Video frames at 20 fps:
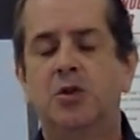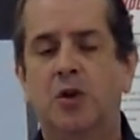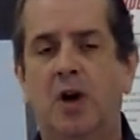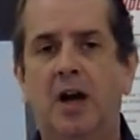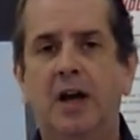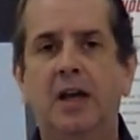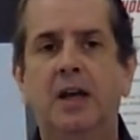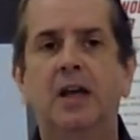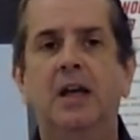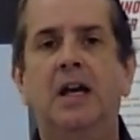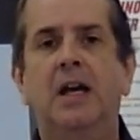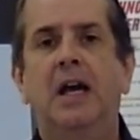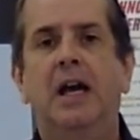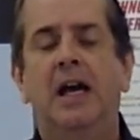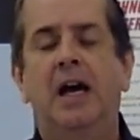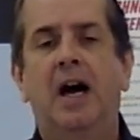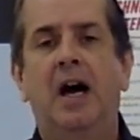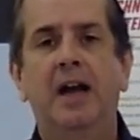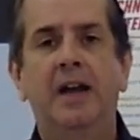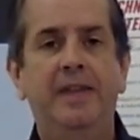truck,
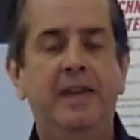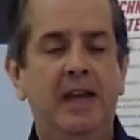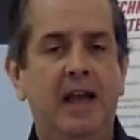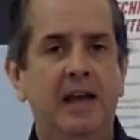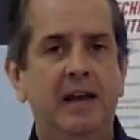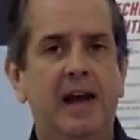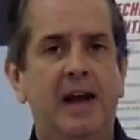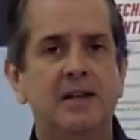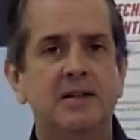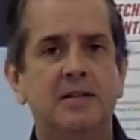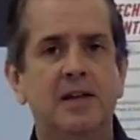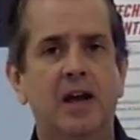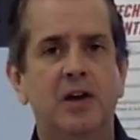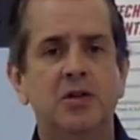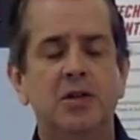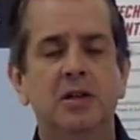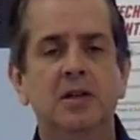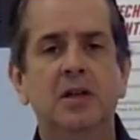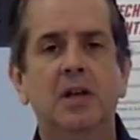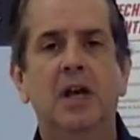uh, in the A D A S
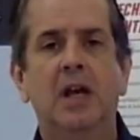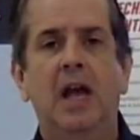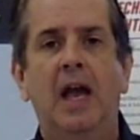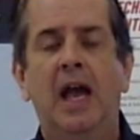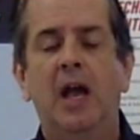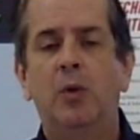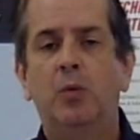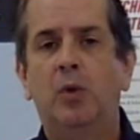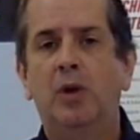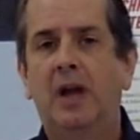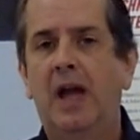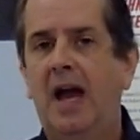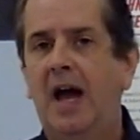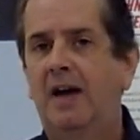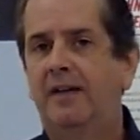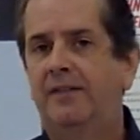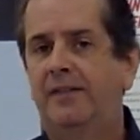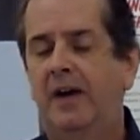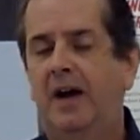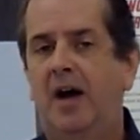section, and we'll
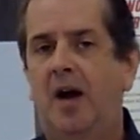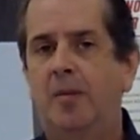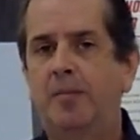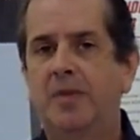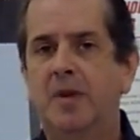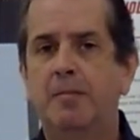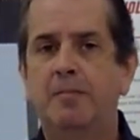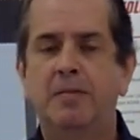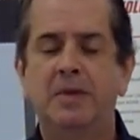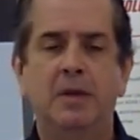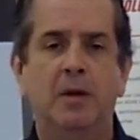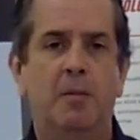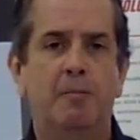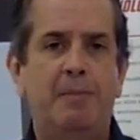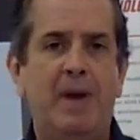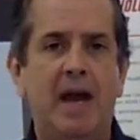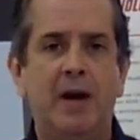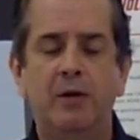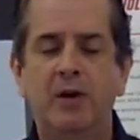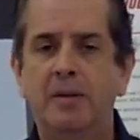have um, you know,
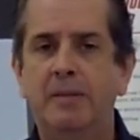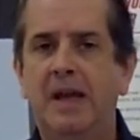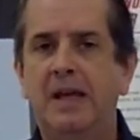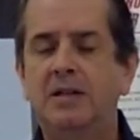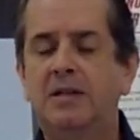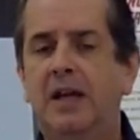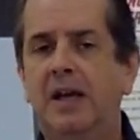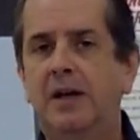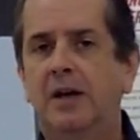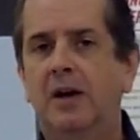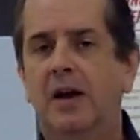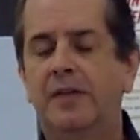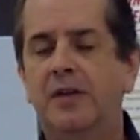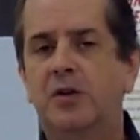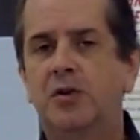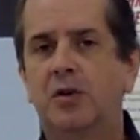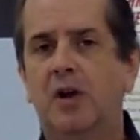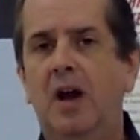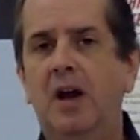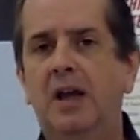battery maintainer on the
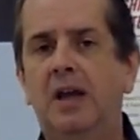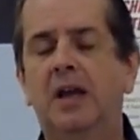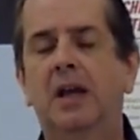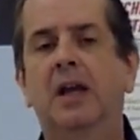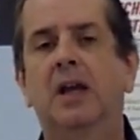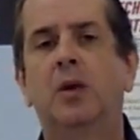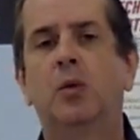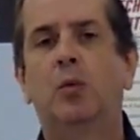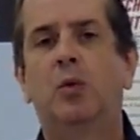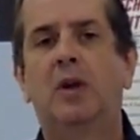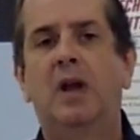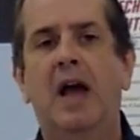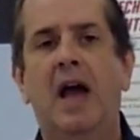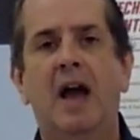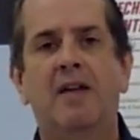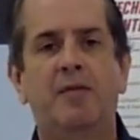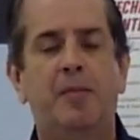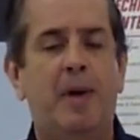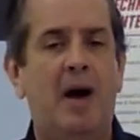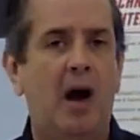truck, and we'll
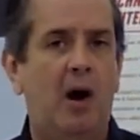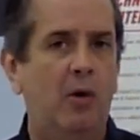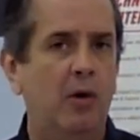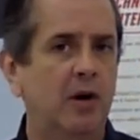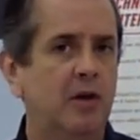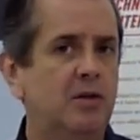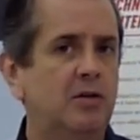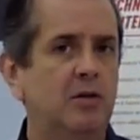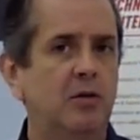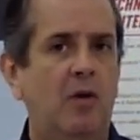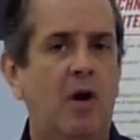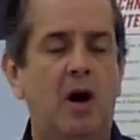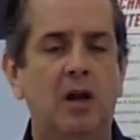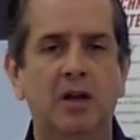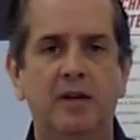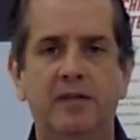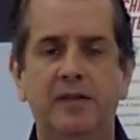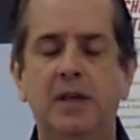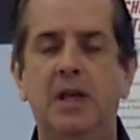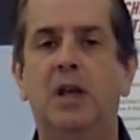have power to
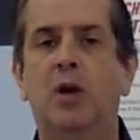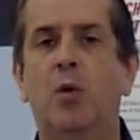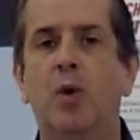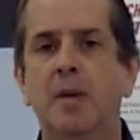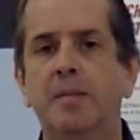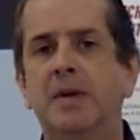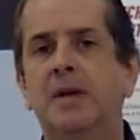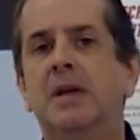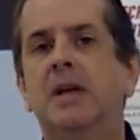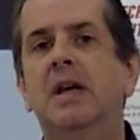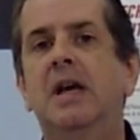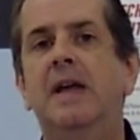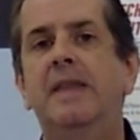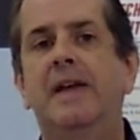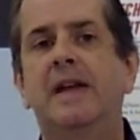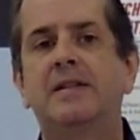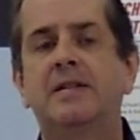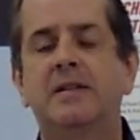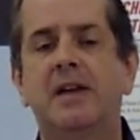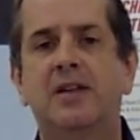all of the equipment
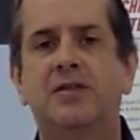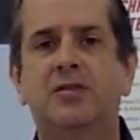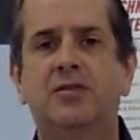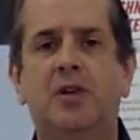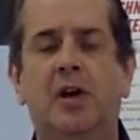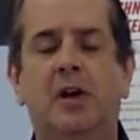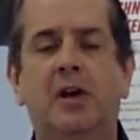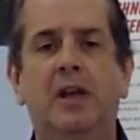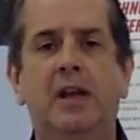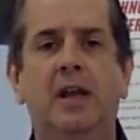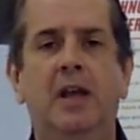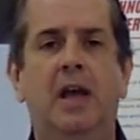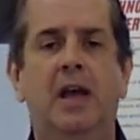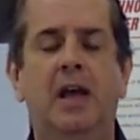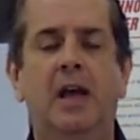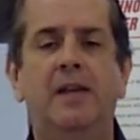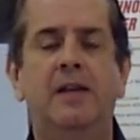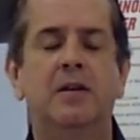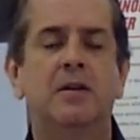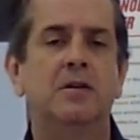that's necessary,
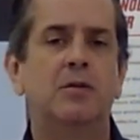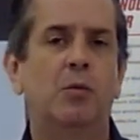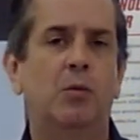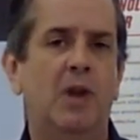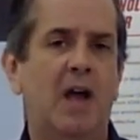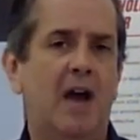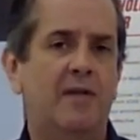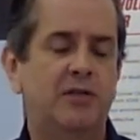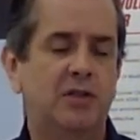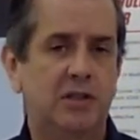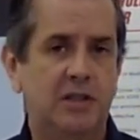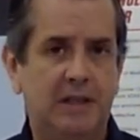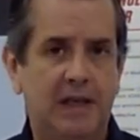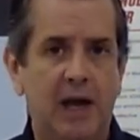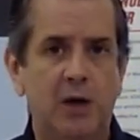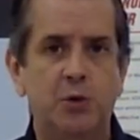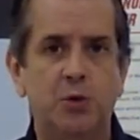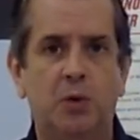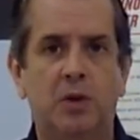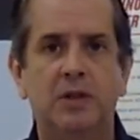and we'll have
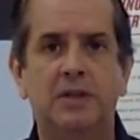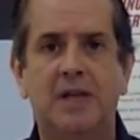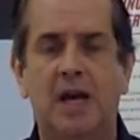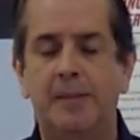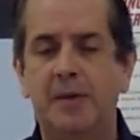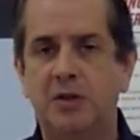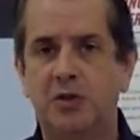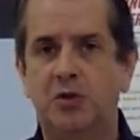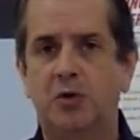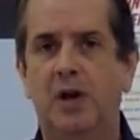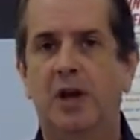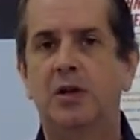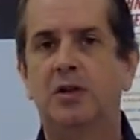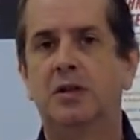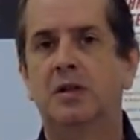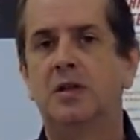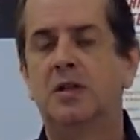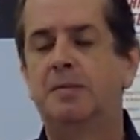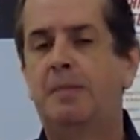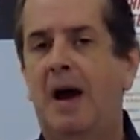scheduled
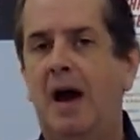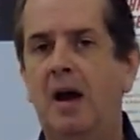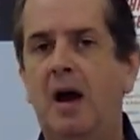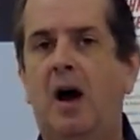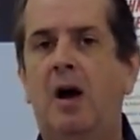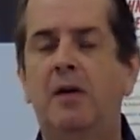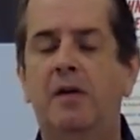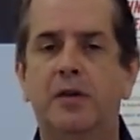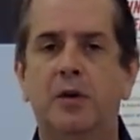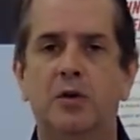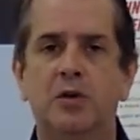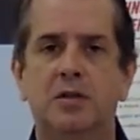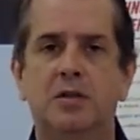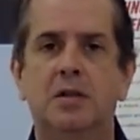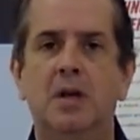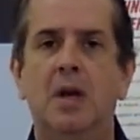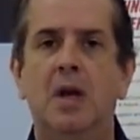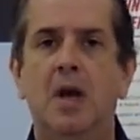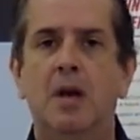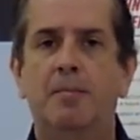demonstrations by all of
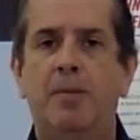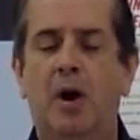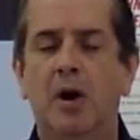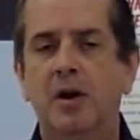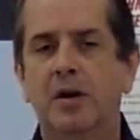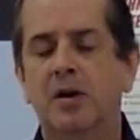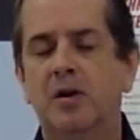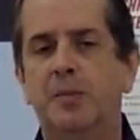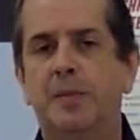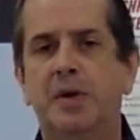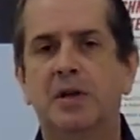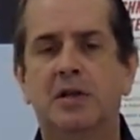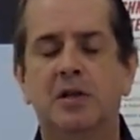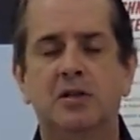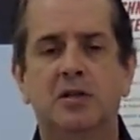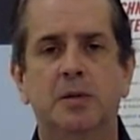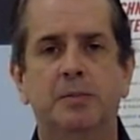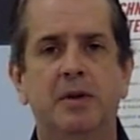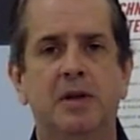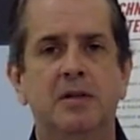those partner
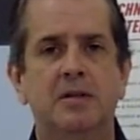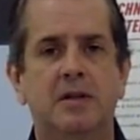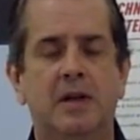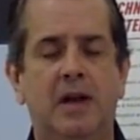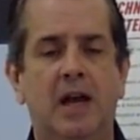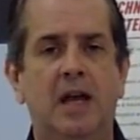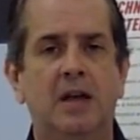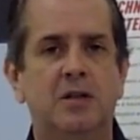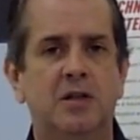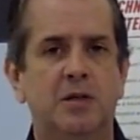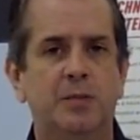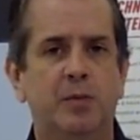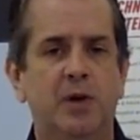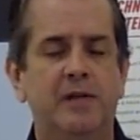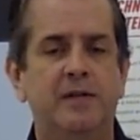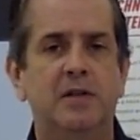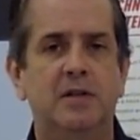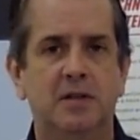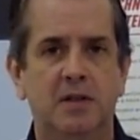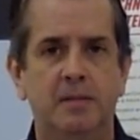participants that I had just
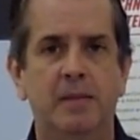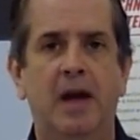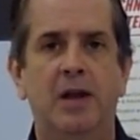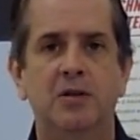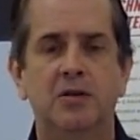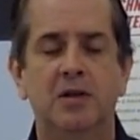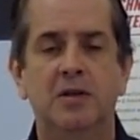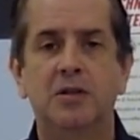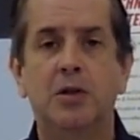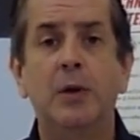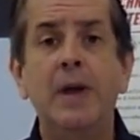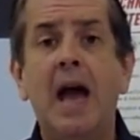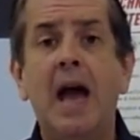previously mentioned.